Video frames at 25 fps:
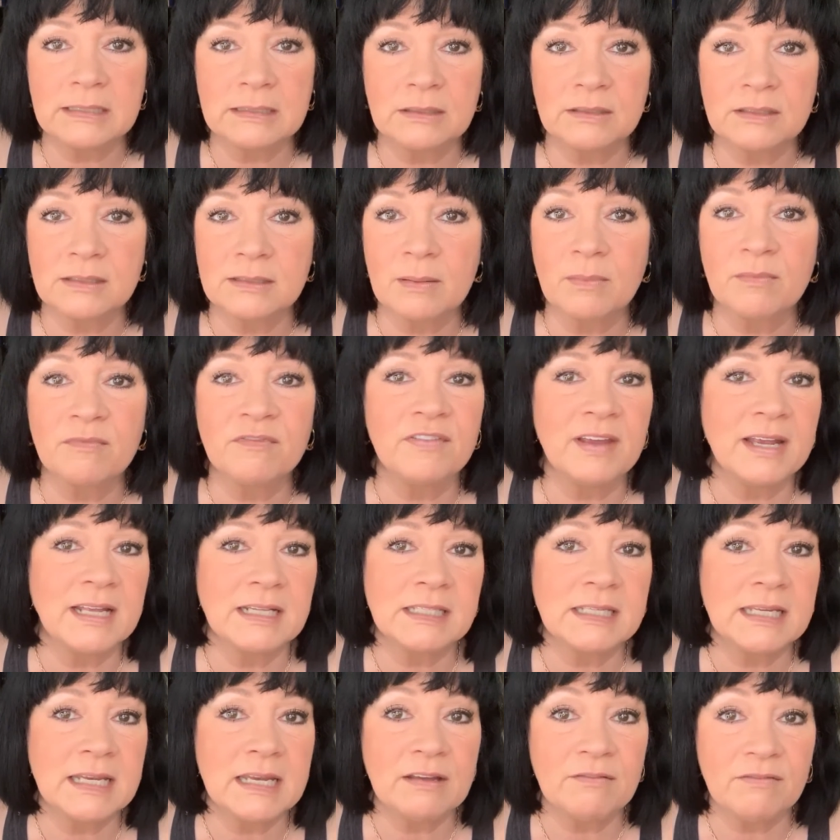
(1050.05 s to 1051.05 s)
to some
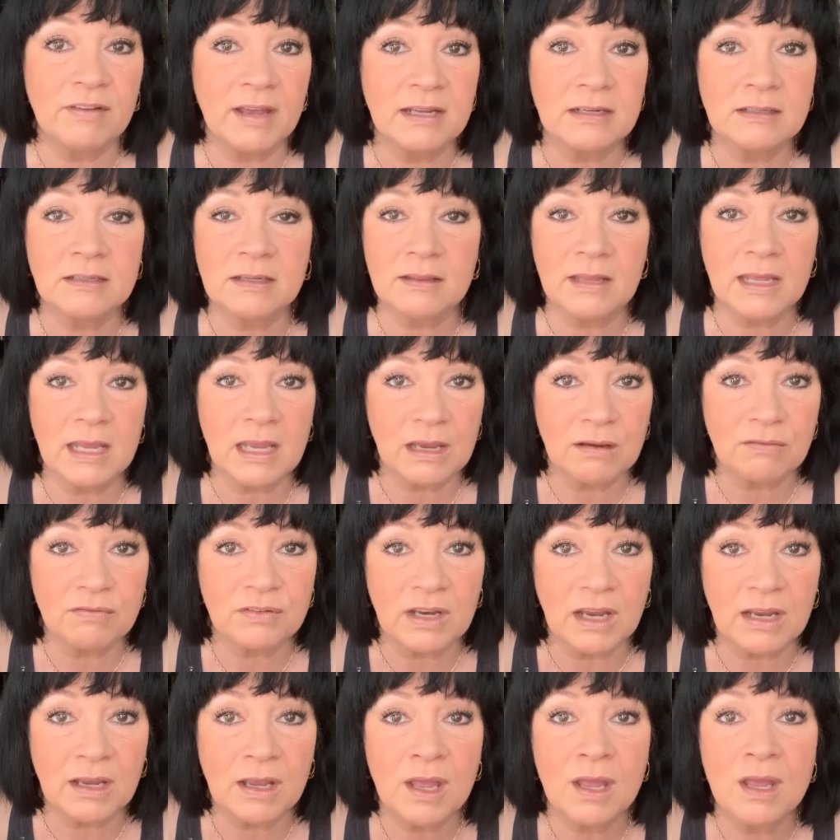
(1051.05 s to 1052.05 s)
fancy event in the
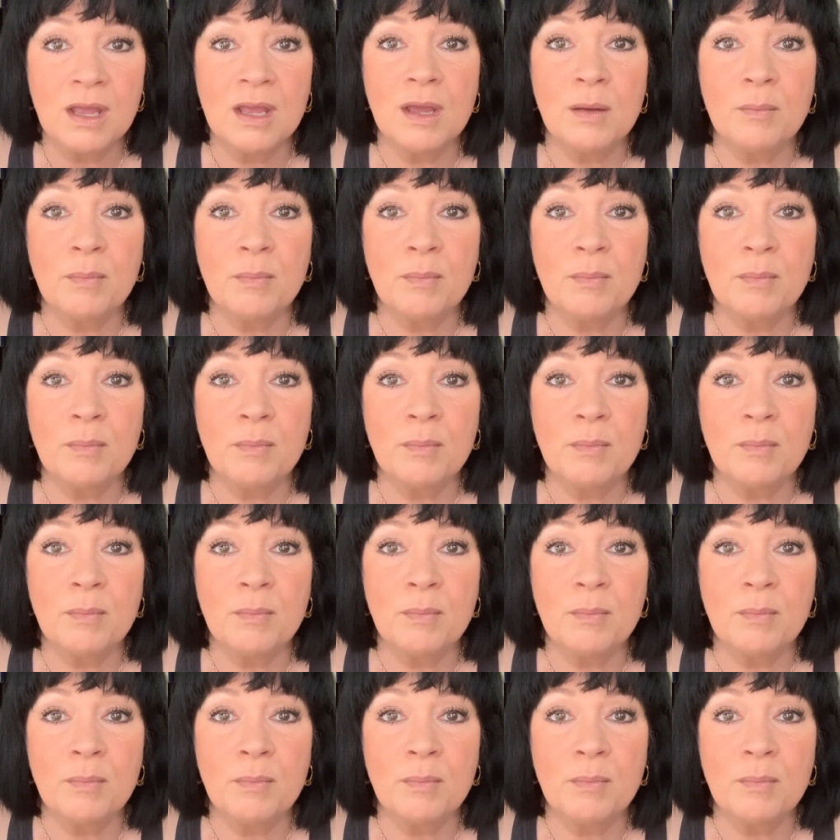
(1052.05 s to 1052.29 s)
evening.